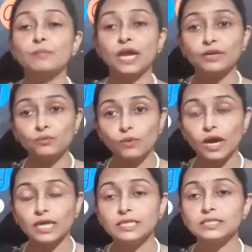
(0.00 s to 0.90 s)

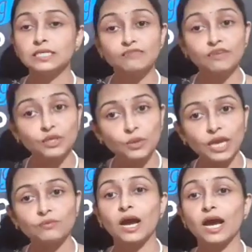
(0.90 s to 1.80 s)
giving you
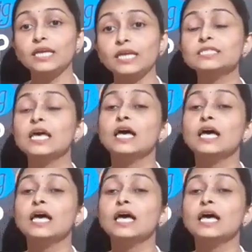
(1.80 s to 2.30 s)
advice,